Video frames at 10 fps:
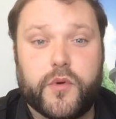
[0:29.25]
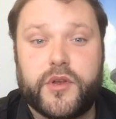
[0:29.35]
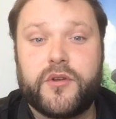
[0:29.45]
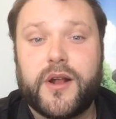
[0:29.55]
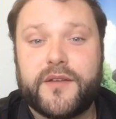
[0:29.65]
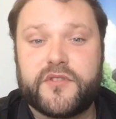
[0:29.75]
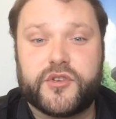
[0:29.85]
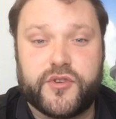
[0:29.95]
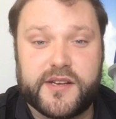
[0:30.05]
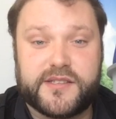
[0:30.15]
We do not have to
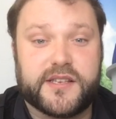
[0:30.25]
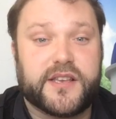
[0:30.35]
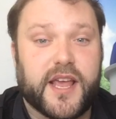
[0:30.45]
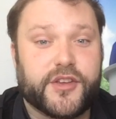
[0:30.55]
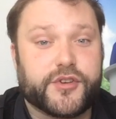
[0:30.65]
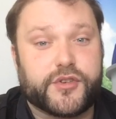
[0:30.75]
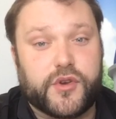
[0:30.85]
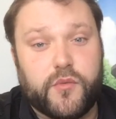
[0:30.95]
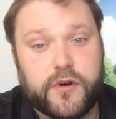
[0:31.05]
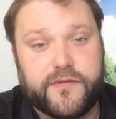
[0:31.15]
address the dangers
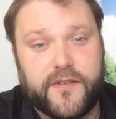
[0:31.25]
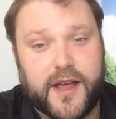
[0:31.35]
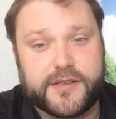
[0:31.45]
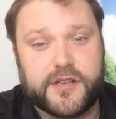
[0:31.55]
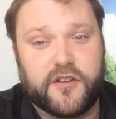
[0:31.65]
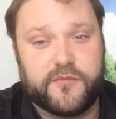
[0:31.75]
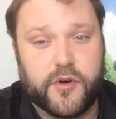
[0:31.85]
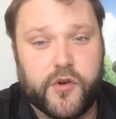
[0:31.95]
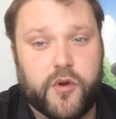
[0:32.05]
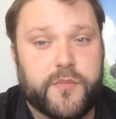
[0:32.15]
nor effects of
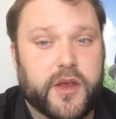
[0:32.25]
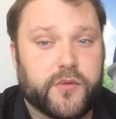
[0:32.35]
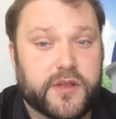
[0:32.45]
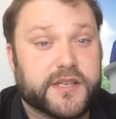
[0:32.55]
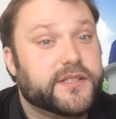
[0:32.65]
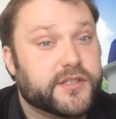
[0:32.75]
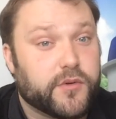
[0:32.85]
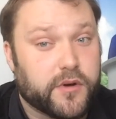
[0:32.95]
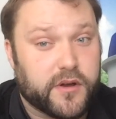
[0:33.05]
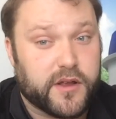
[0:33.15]
mercury being released
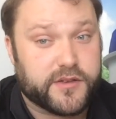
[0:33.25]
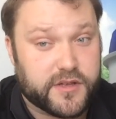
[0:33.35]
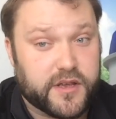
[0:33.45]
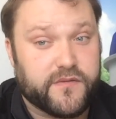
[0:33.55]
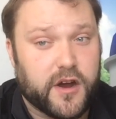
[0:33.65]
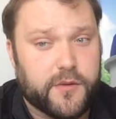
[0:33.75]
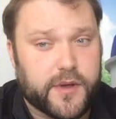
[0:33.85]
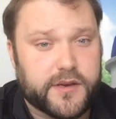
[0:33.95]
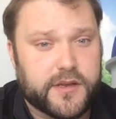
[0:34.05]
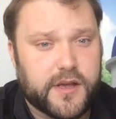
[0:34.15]
into the
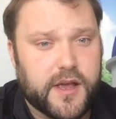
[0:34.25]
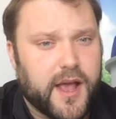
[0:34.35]
environment,